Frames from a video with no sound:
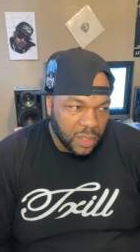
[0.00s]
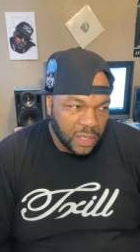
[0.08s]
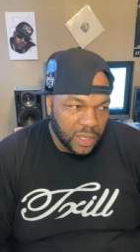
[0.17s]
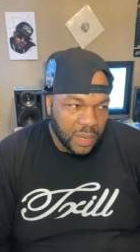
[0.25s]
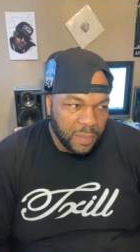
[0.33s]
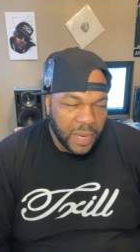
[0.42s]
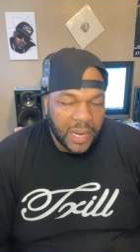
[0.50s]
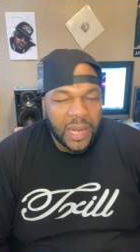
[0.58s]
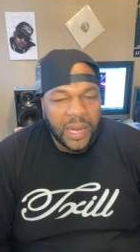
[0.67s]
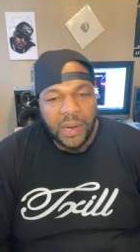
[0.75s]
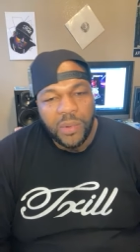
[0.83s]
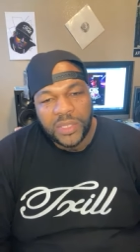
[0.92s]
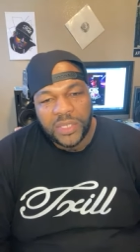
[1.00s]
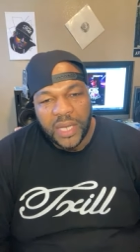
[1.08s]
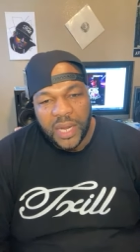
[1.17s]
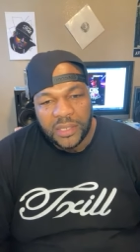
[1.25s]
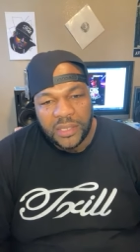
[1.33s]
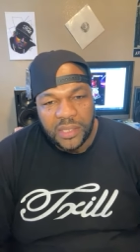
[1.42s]
And I'm like, I know what
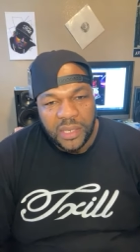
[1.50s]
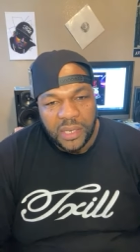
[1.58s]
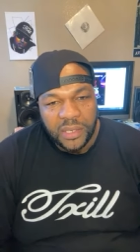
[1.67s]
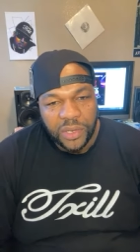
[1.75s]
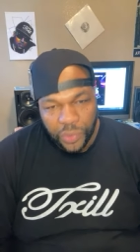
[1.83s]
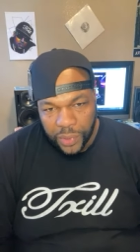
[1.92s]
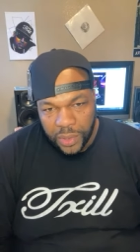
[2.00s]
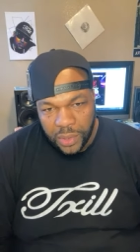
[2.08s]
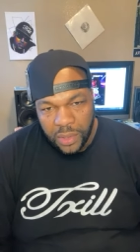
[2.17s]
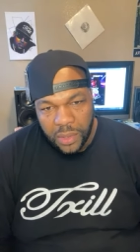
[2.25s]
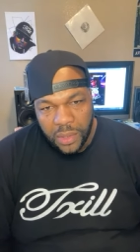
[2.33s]
your ass in there doing.